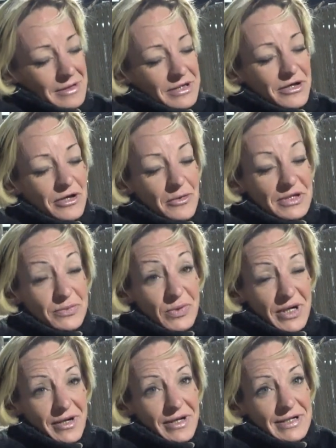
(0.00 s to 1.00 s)
You know what's
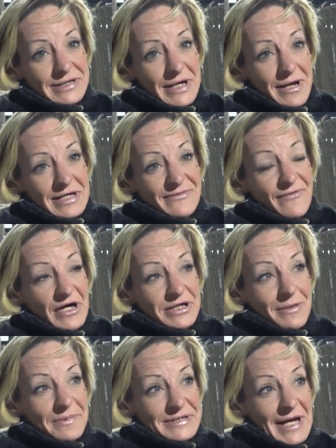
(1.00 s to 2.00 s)
weird is that as
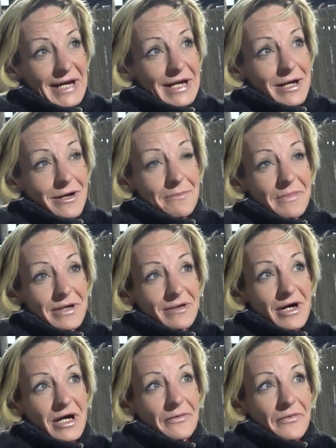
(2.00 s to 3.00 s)
fucked up as I am
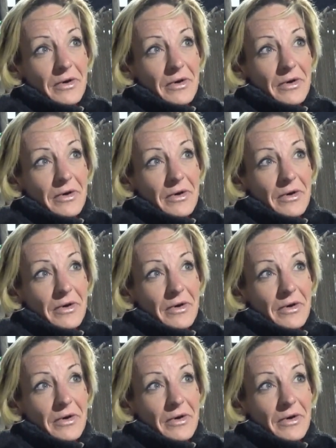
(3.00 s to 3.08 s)
in life...